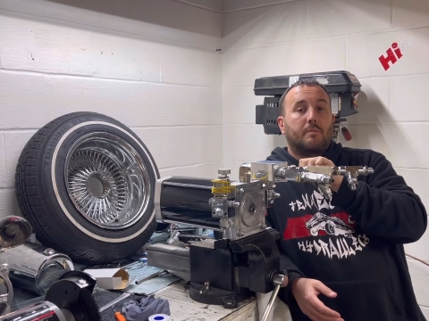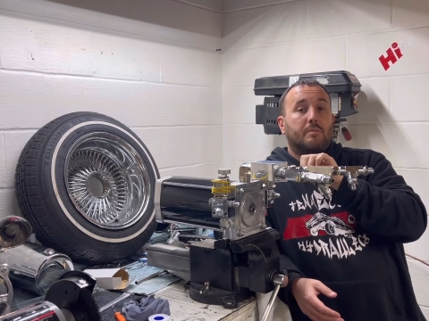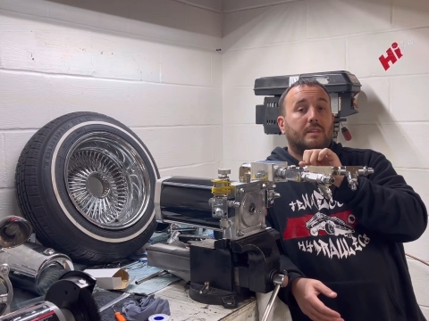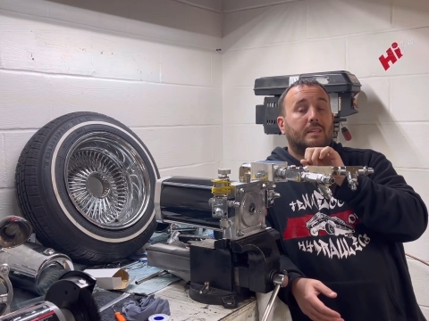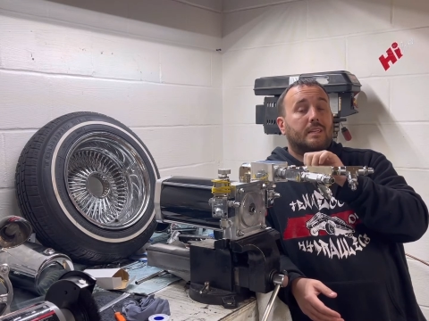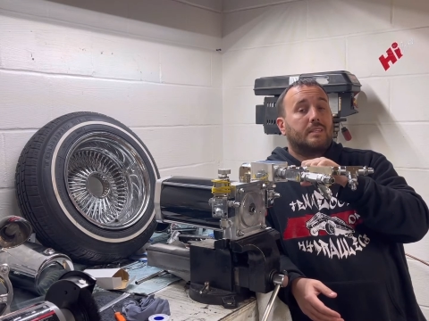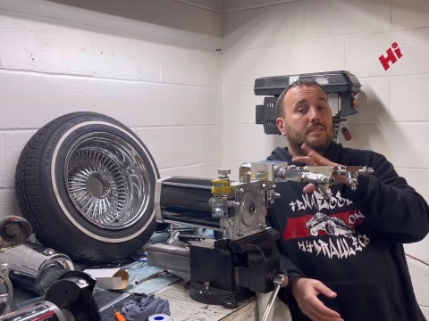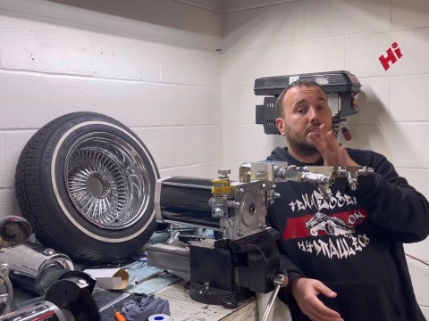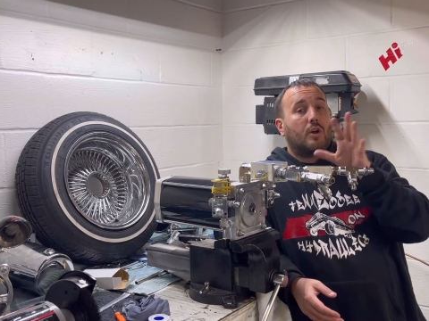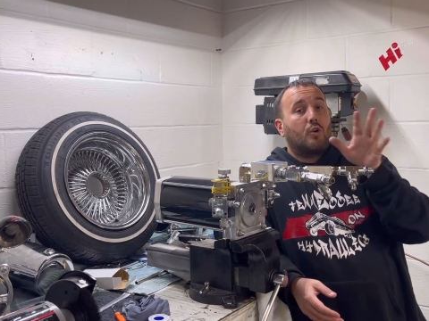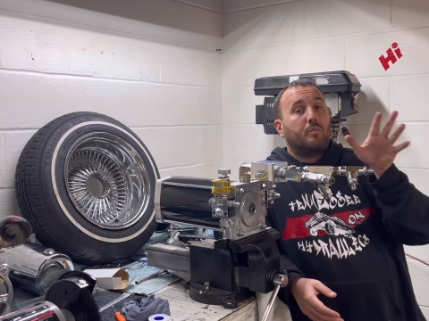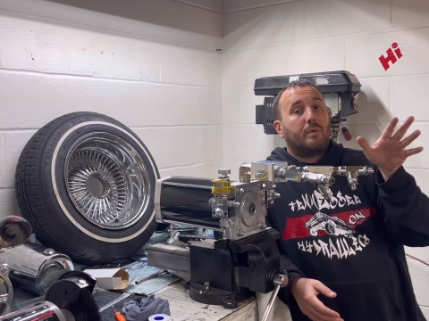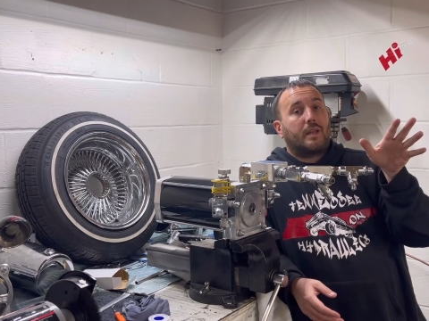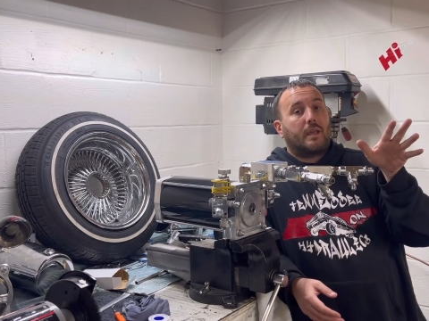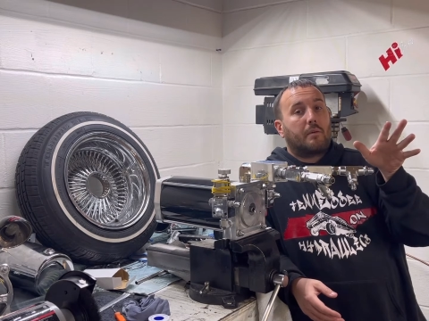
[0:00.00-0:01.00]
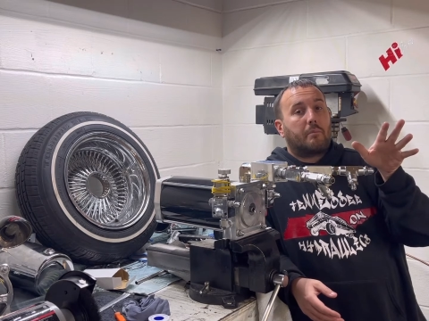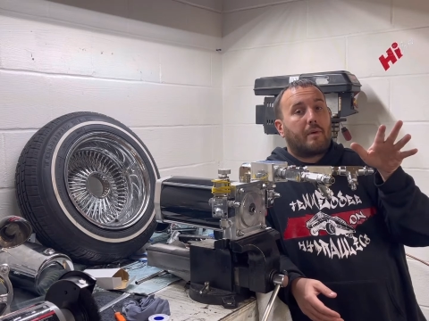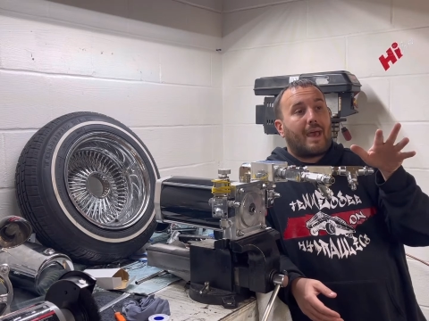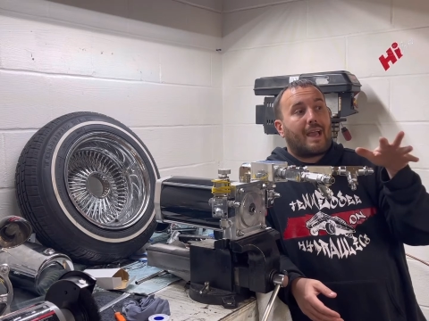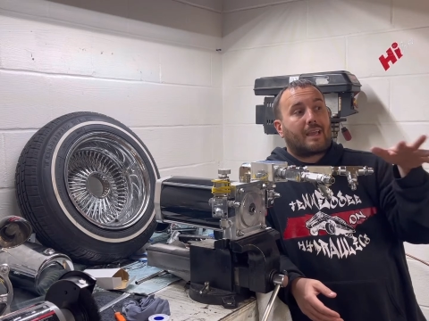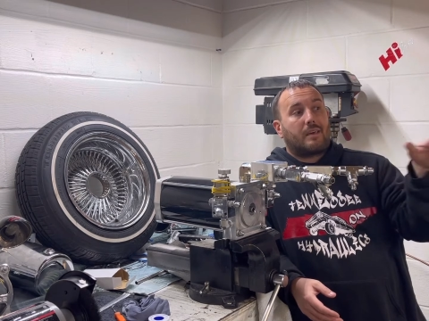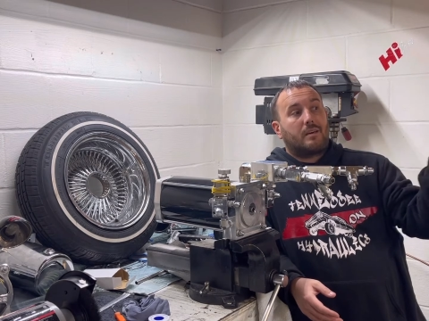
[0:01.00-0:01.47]
but then it's opening
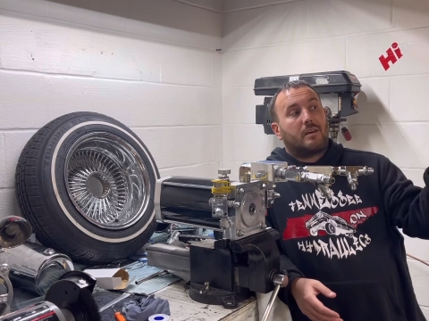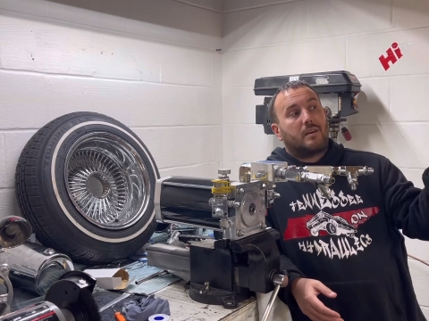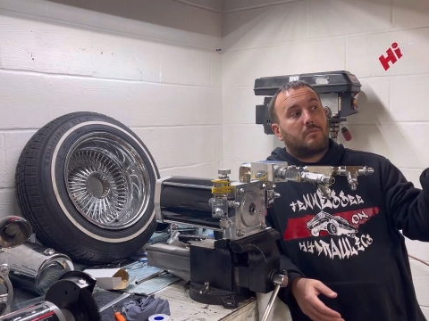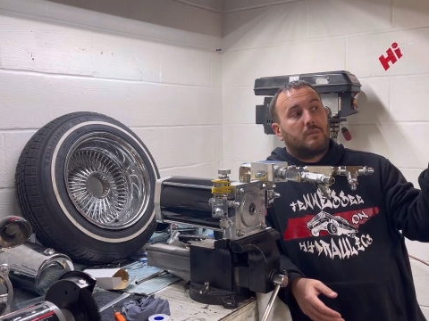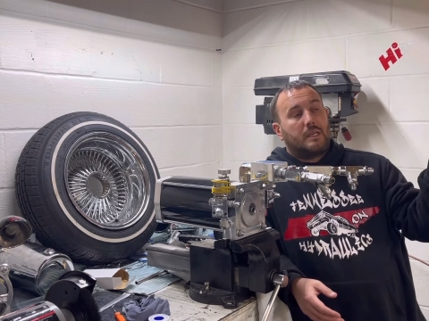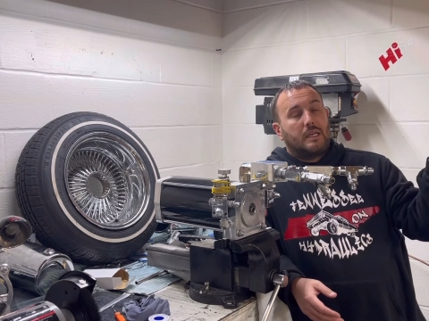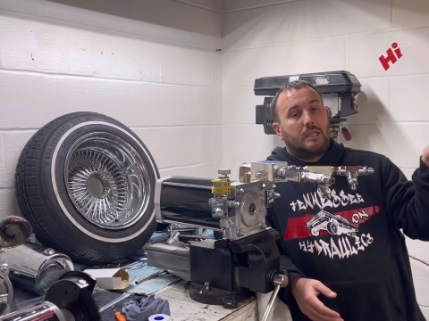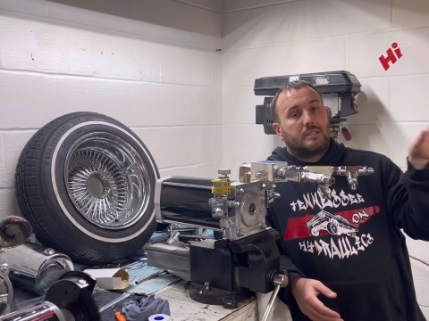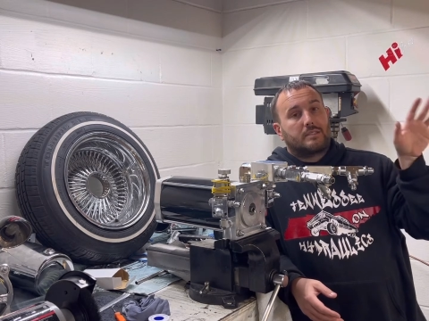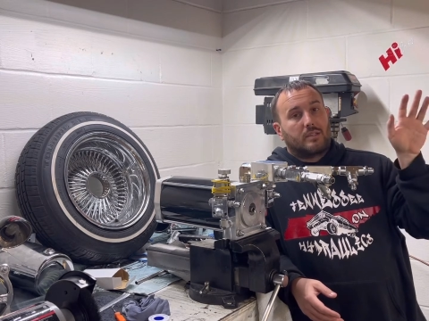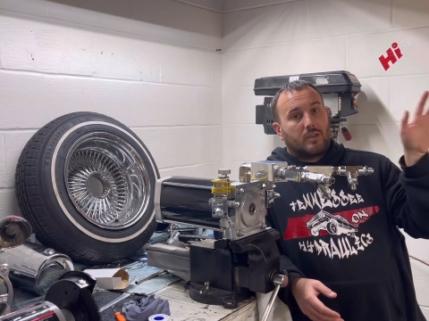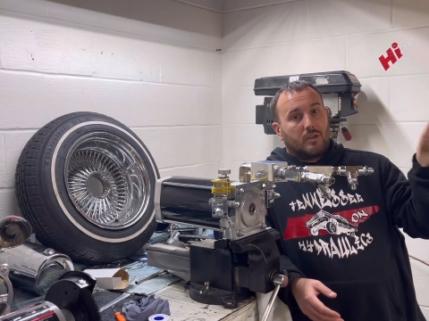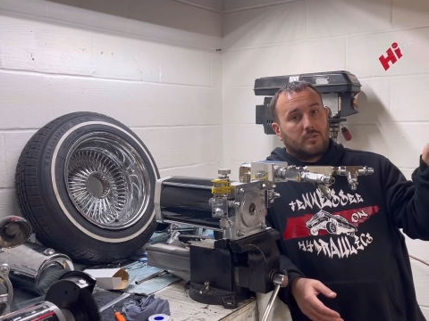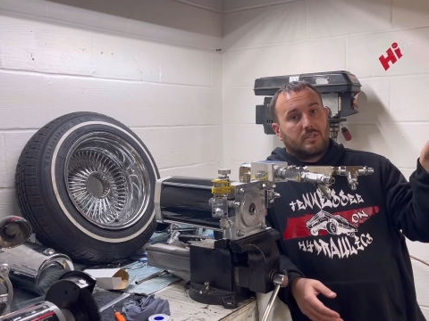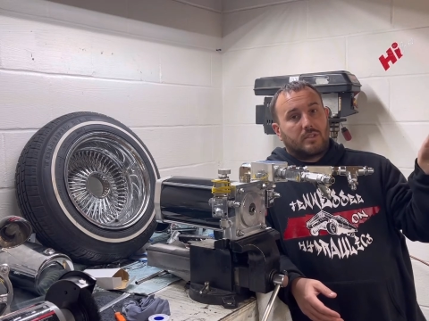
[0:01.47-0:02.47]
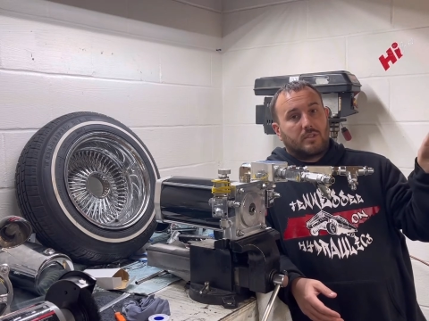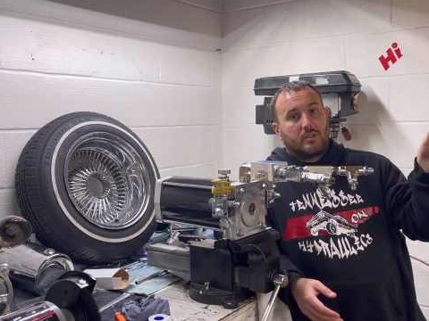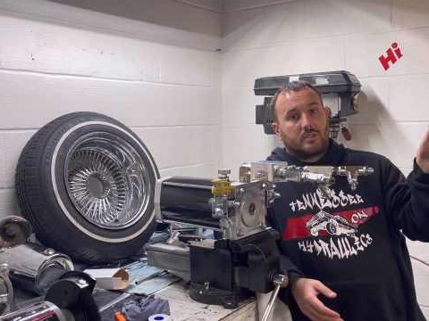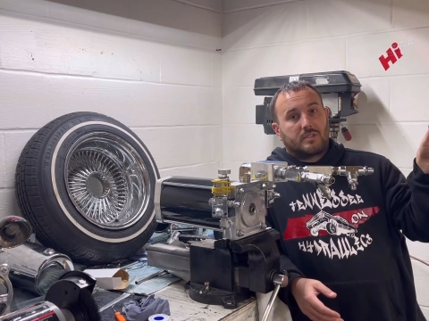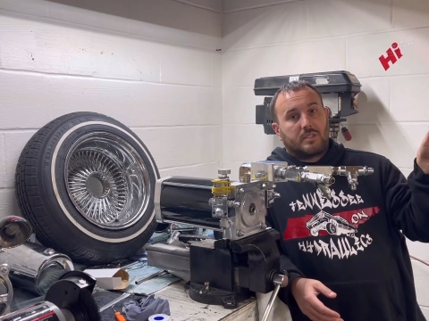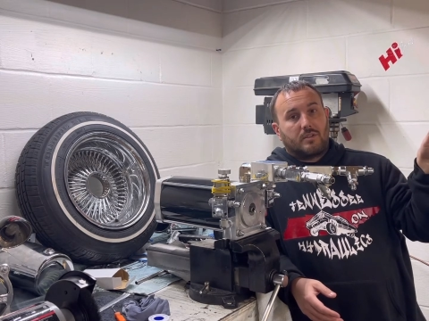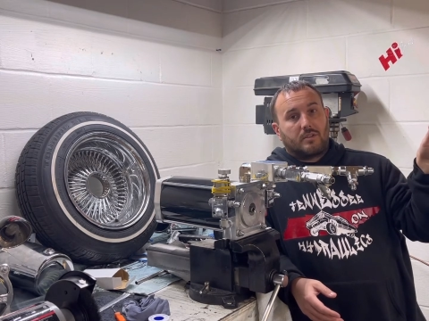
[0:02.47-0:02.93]
back up to go to your
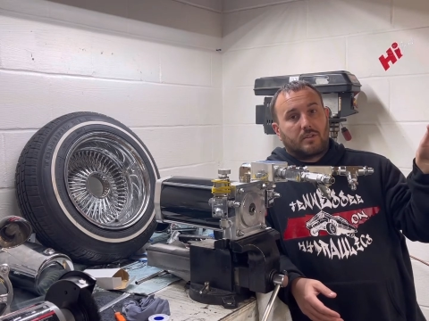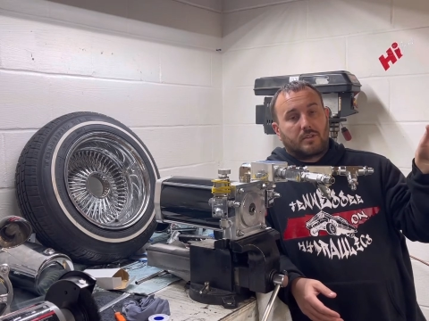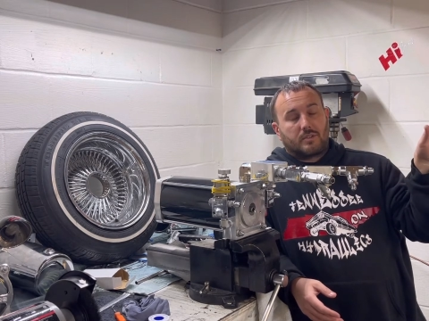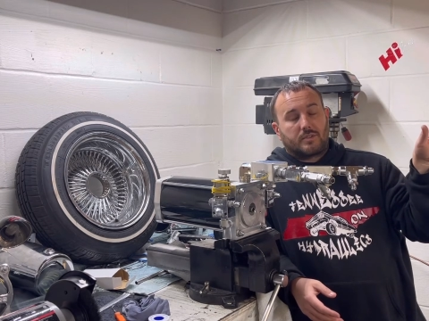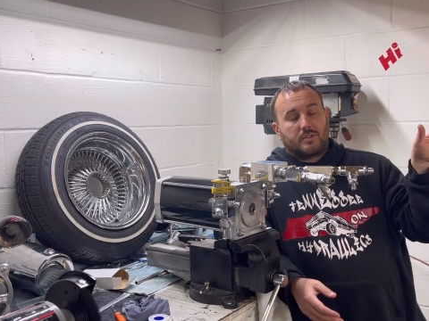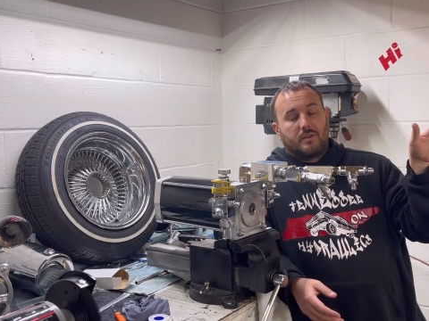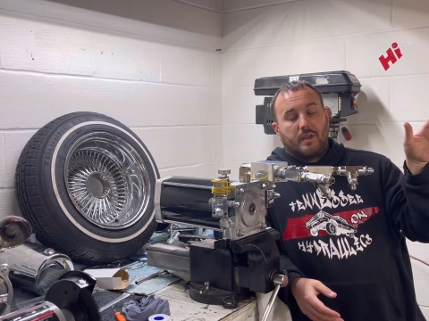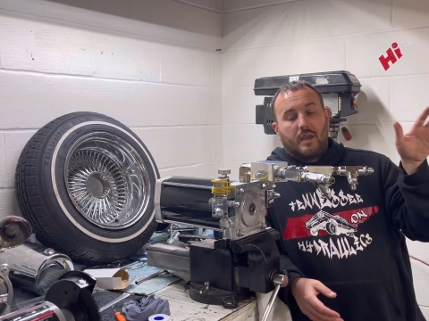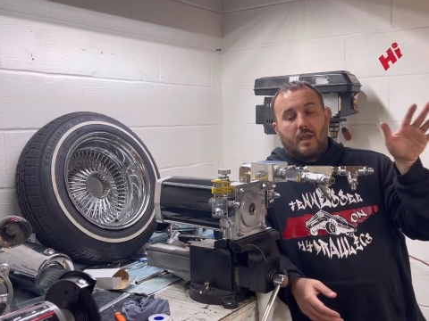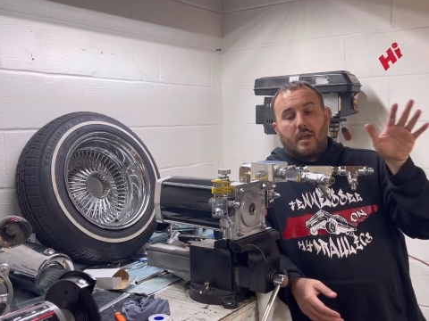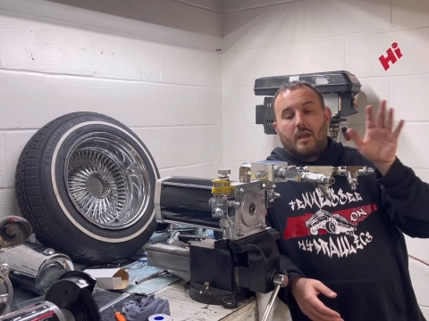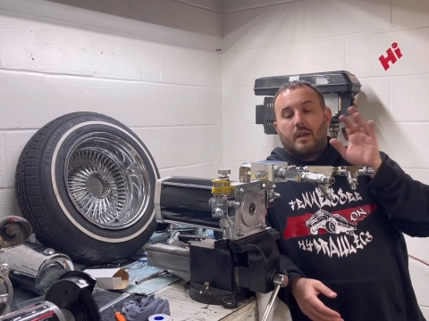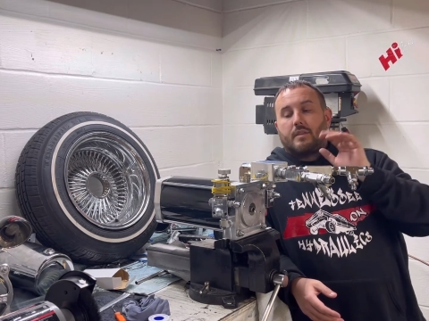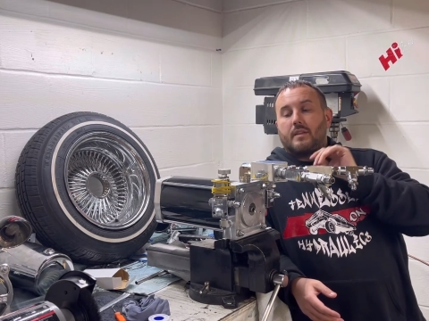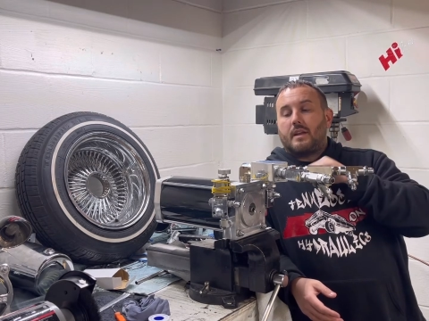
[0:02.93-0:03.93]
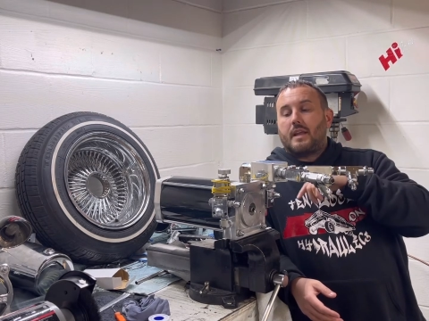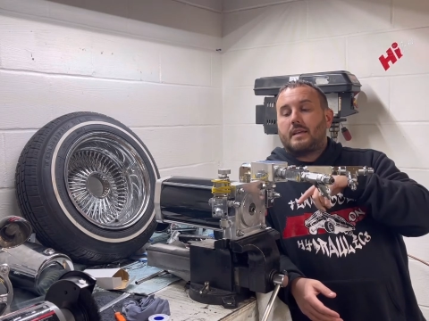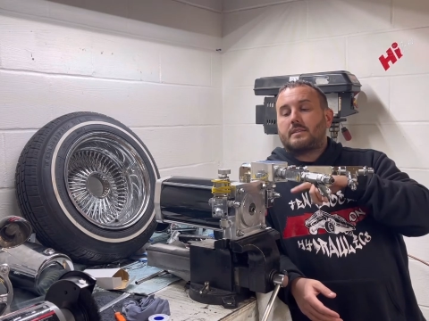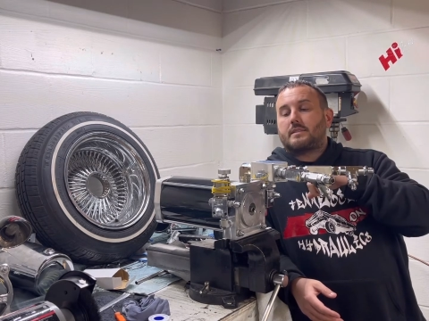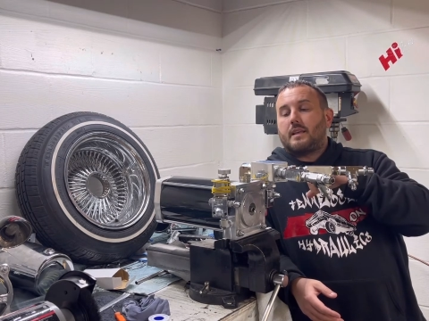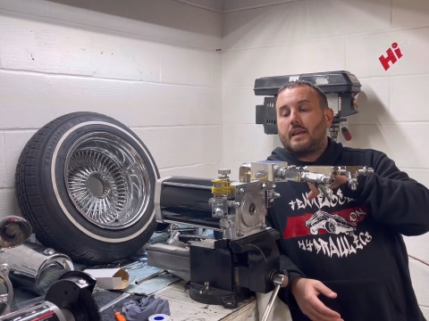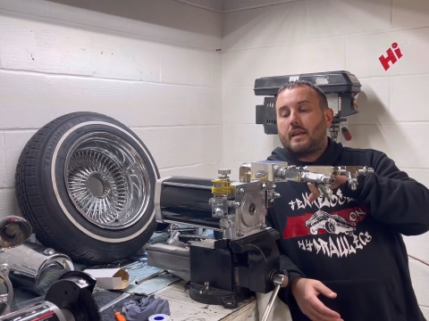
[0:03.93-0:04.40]
cylinders. The
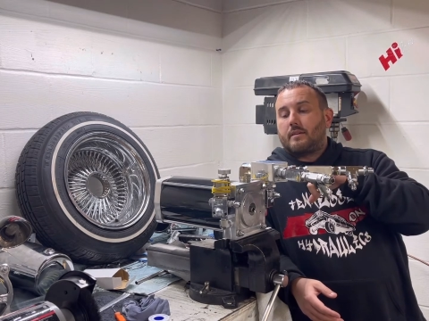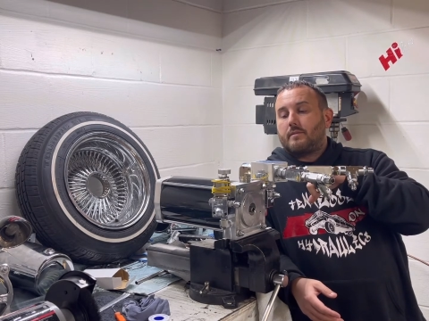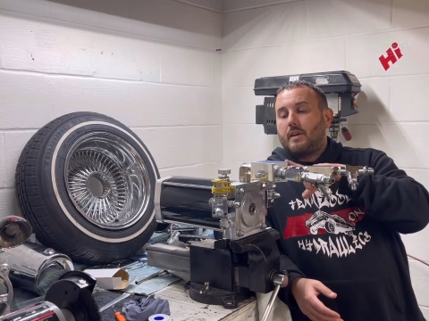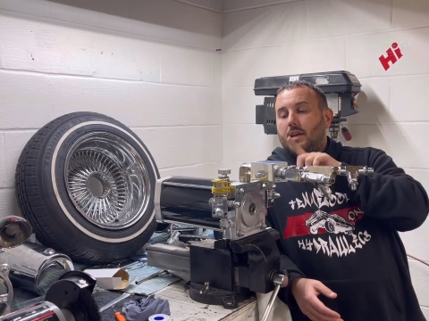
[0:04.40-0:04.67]
next thing,